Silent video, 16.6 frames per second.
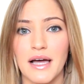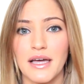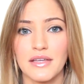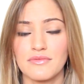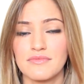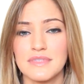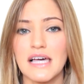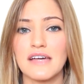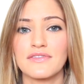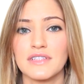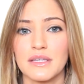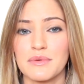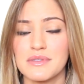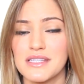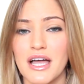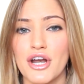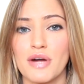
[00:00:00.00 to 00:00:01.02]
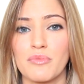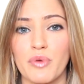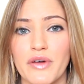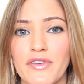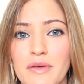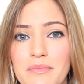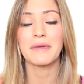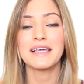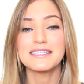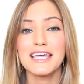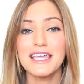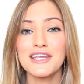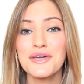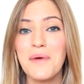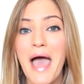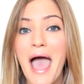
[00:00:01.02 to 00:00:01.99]
It definitely was not her boyfriend because
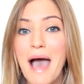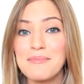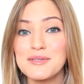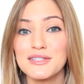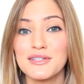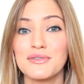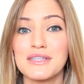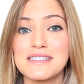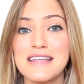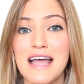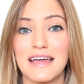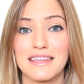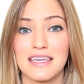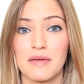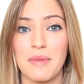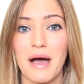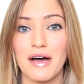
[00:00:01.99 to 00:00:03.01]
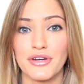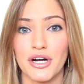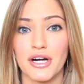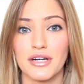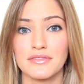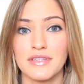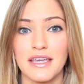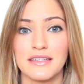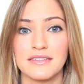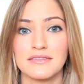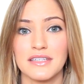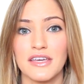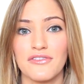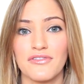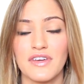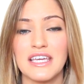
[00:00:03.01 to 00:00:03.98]
he knew absolutely nothing about her.
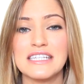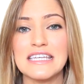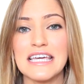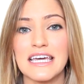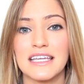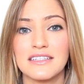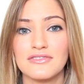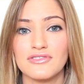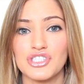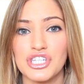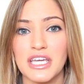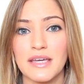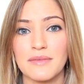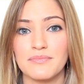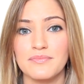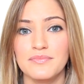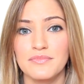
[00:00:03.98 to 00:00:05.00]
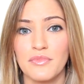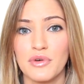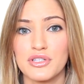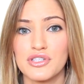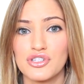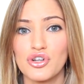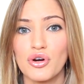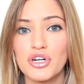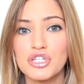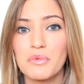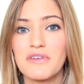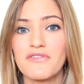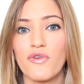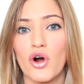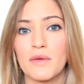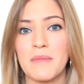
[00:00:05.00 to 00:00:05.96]
And if he did, she was sure to
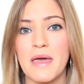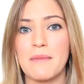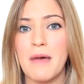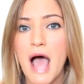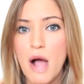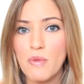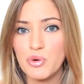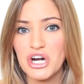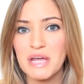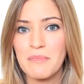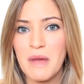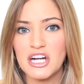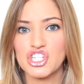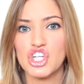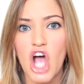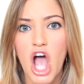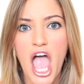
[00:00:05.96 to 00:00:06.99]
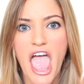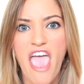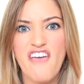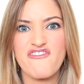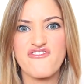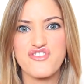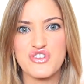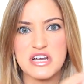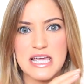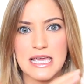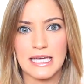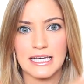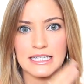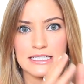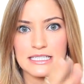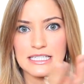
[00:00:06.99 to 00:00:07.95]
inform him pretty much
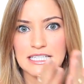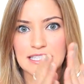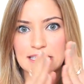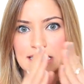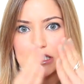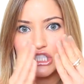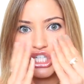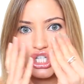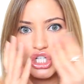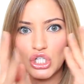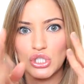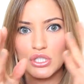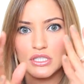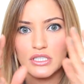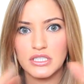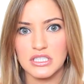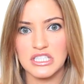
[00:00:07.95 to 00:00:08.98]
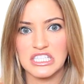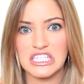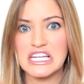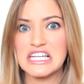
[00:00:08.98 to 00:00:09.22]
every little